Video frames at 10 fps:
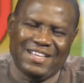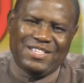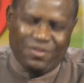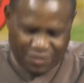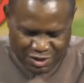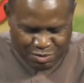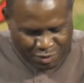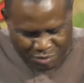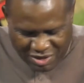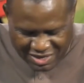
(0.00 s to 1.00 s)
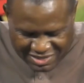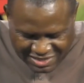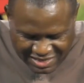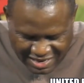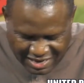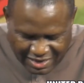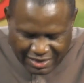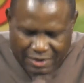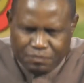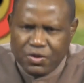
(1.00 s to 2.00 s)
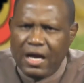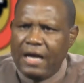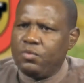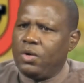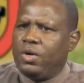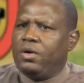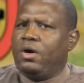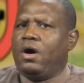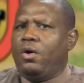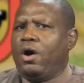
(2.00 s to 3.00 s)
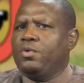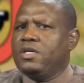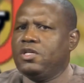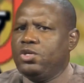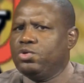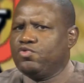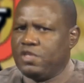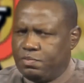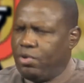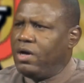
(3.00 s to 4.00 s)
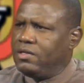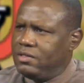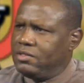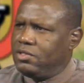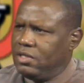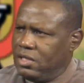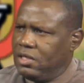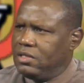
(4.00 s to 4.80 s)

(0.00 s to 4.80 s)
is the Facebook page. And how did the youths respond to the?